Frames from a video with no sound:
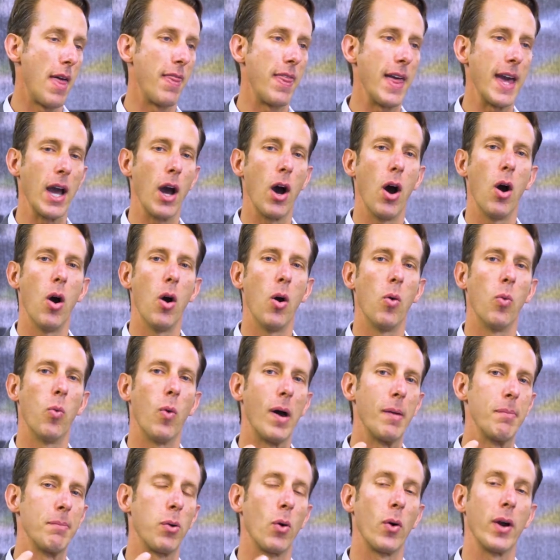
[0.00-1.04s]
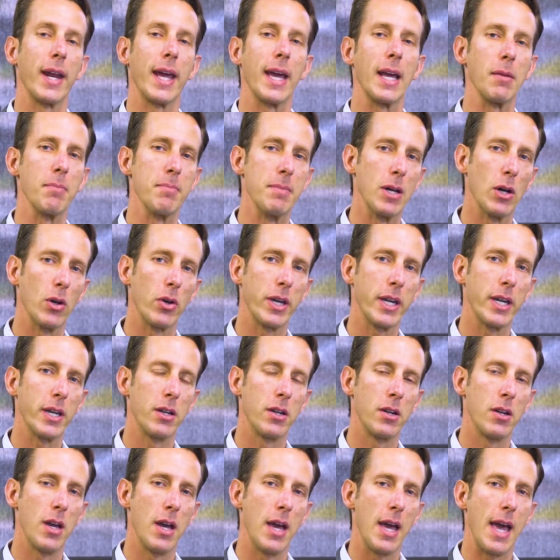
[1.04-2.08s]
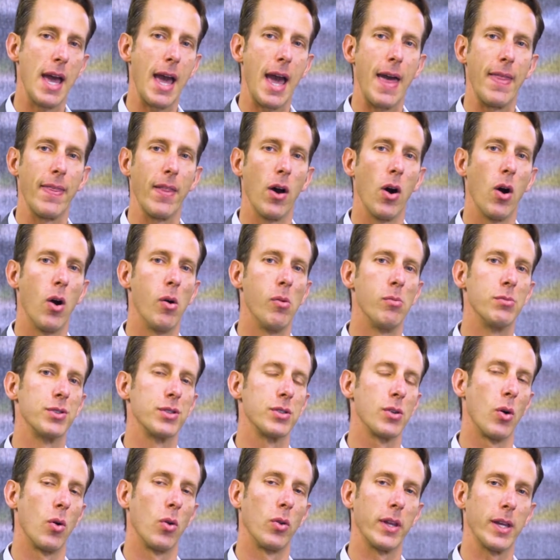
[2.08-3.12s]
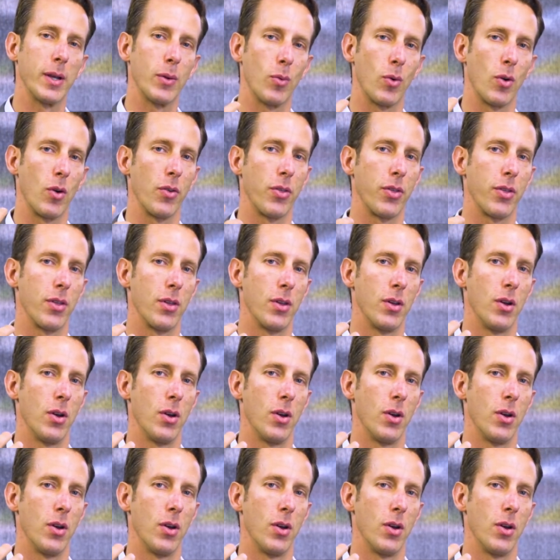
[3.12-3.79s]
they owe $1.8 million and the home's only worth